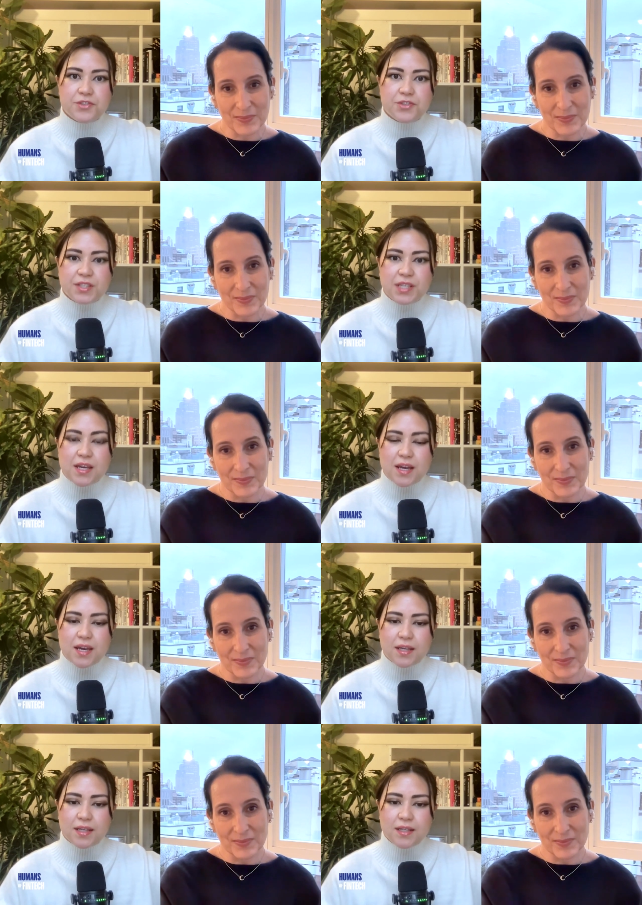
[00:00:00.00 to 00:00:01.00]
Speaker 1: just
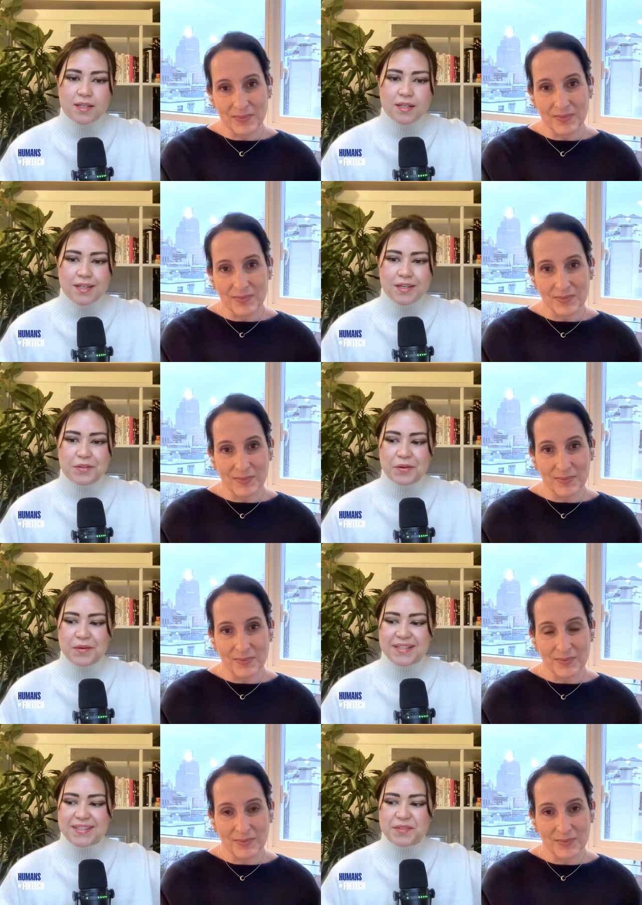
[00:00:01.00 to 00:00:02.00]
seeing, you know,
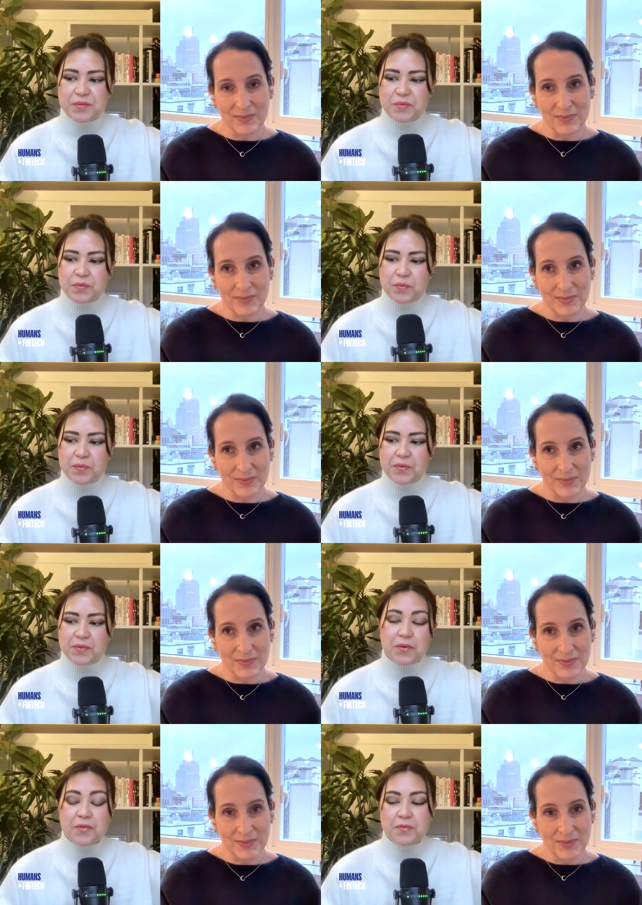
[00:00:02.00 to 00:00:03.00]
it's
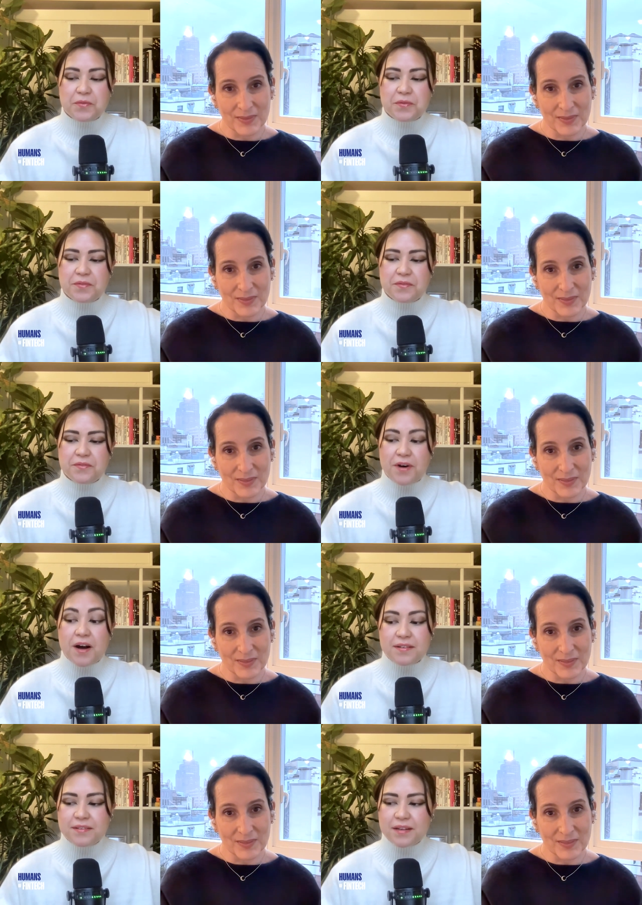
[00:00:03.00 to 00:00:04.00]
so
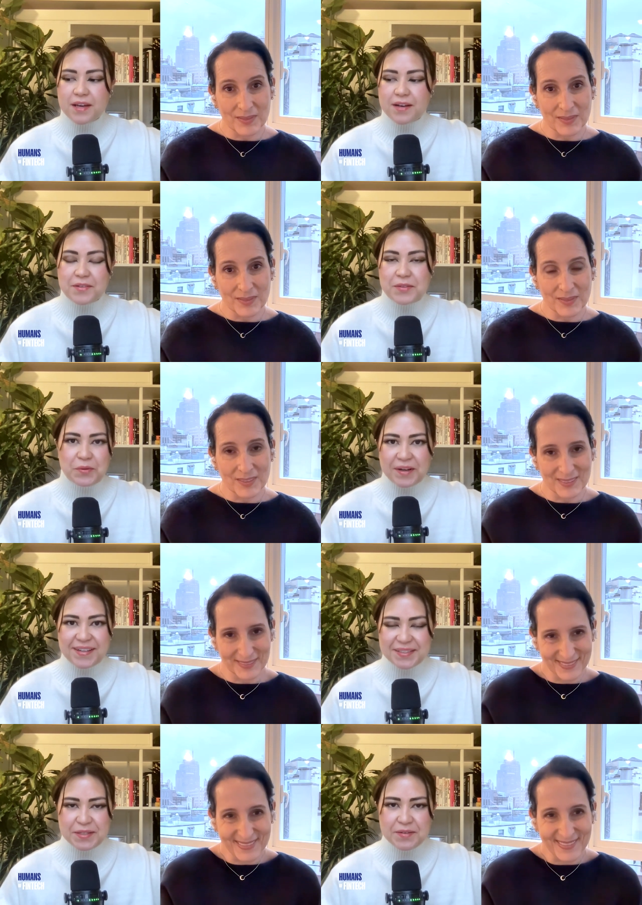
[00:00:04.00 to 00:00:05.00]
fun and also
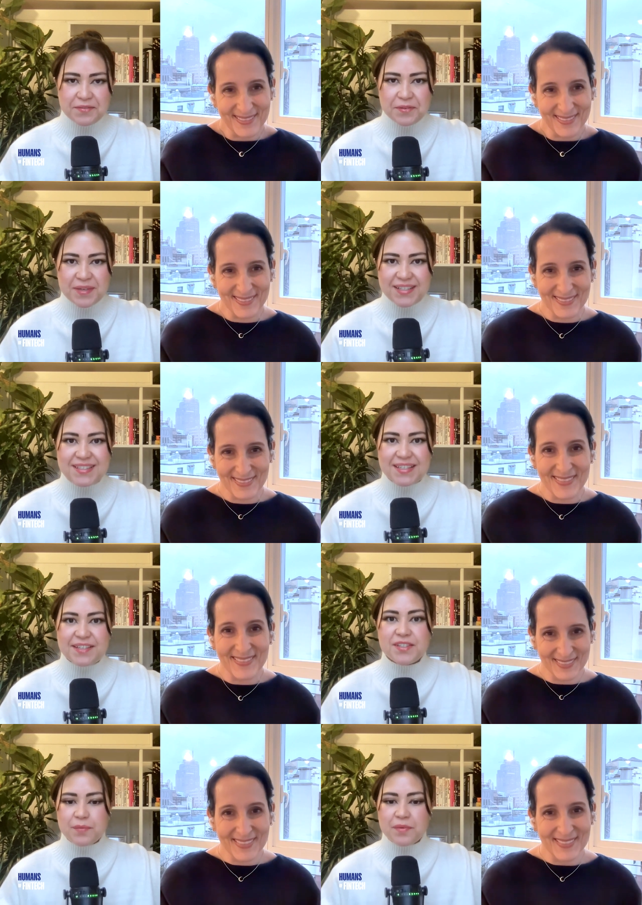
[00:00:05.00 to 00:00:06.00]
crazy for me to
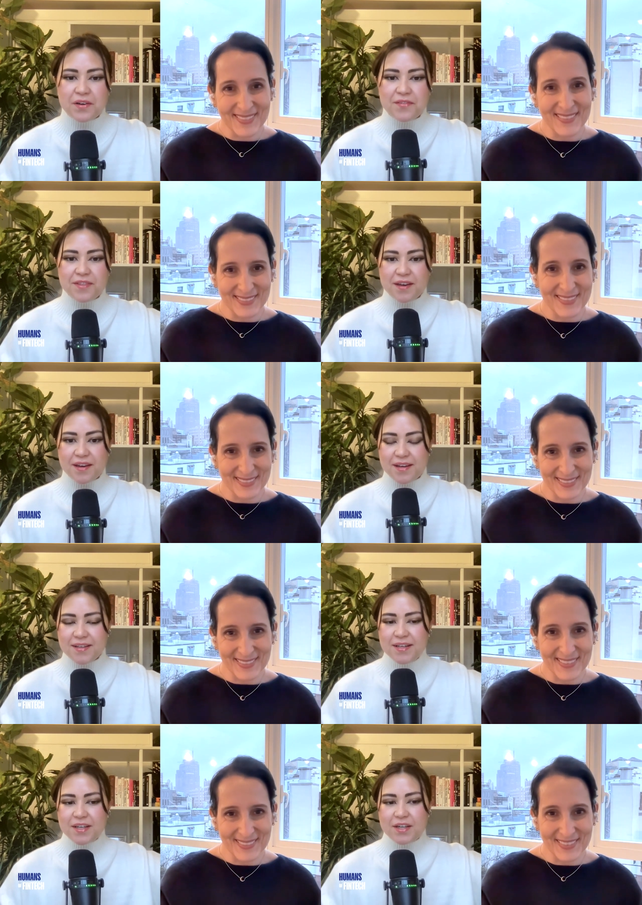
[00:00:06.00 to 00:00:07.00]
see some of the,
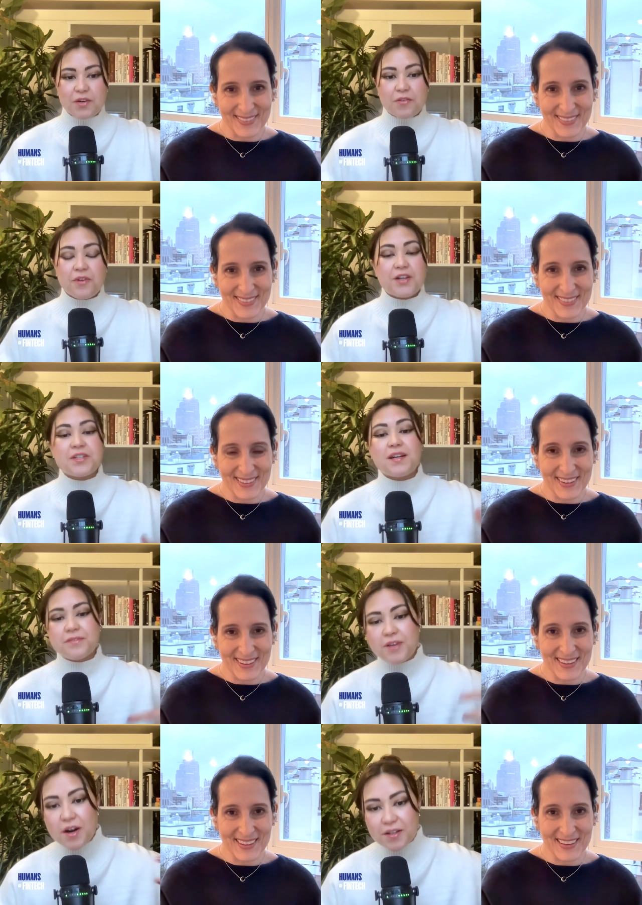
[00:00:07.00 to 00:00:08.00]
you know, fresh out
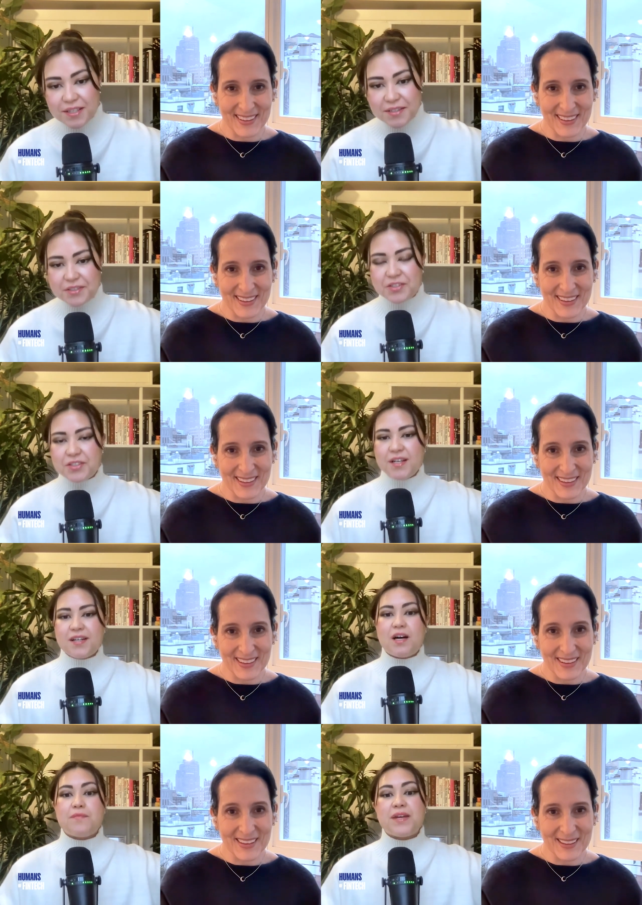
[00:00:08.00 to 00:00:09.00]
of college
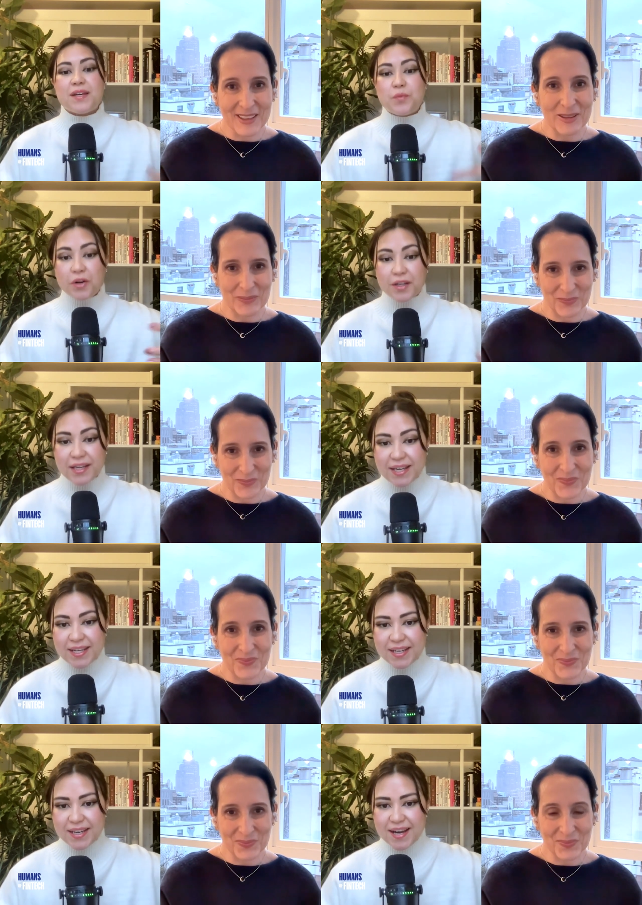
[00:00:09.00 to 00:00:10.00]
coming and
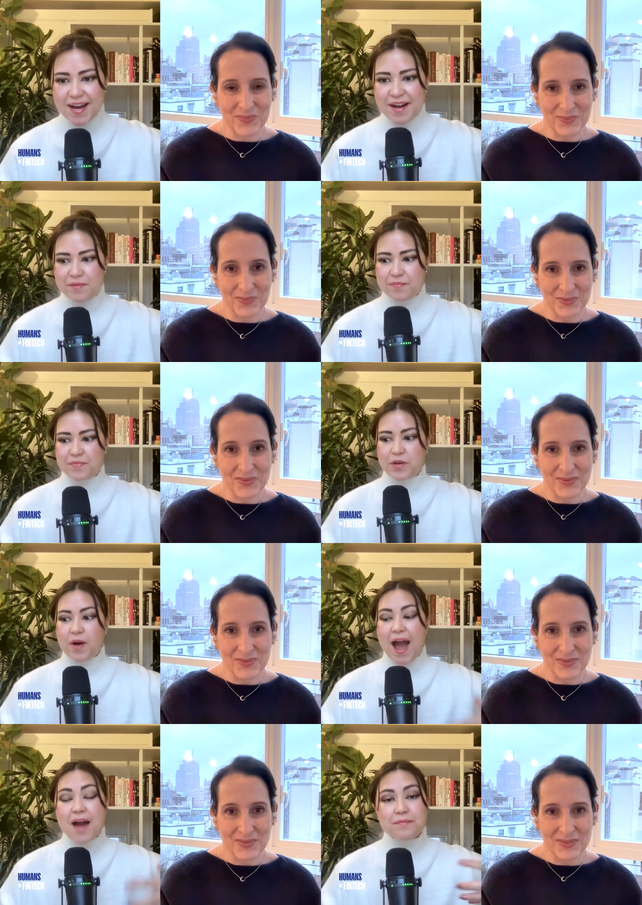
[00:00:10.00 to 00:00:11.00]
working, um, you
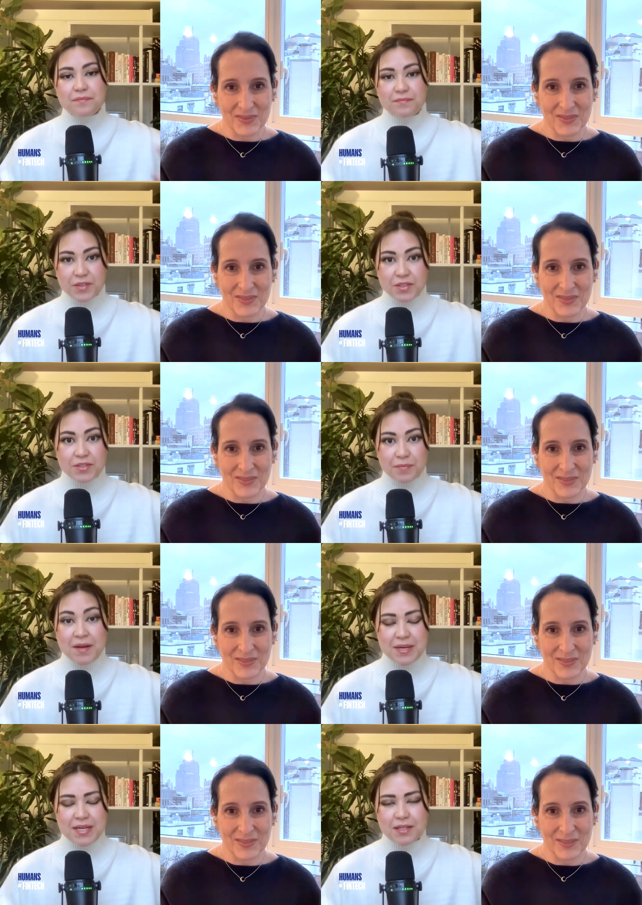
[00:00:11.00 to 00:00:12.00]
know, at the,
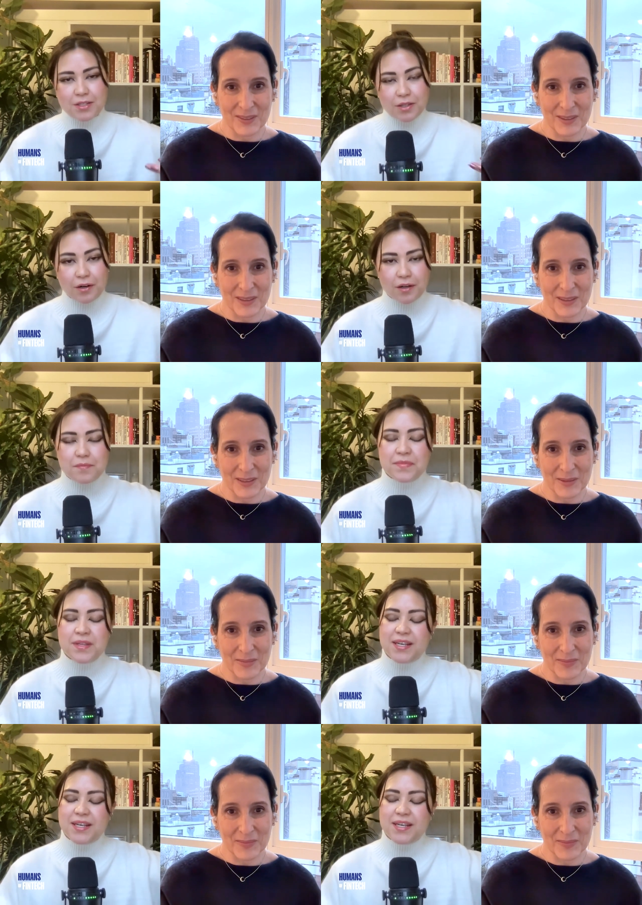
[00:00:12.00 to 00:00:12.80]
my media startup